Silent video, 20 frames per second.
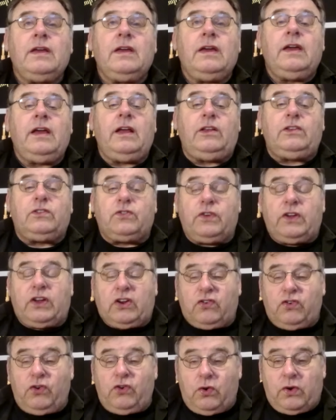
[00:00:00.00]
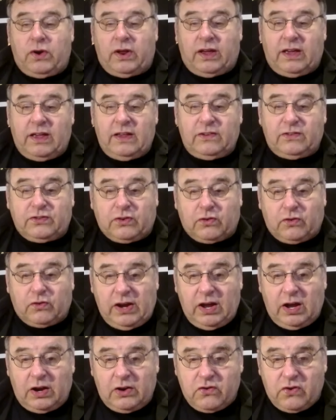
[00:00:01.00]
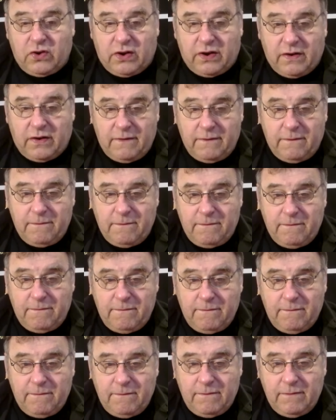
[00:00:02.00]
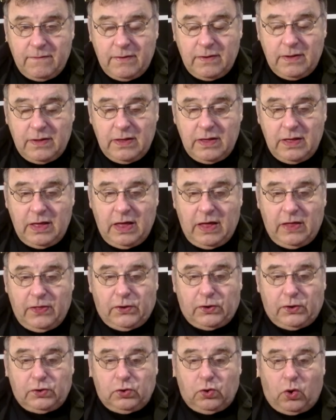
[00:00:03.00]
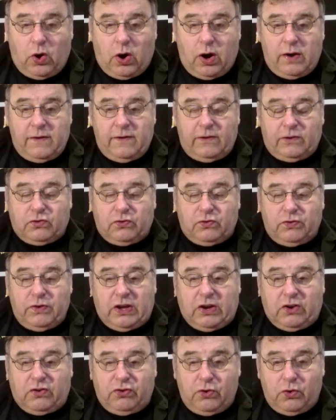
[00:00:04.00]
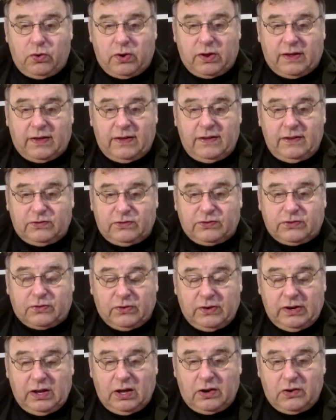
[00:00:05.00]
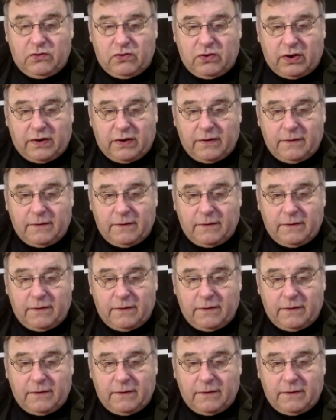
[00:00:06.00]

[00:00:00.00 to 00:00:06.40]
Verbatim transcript: He's recruiting his 300. The Lord is recruiting his 300.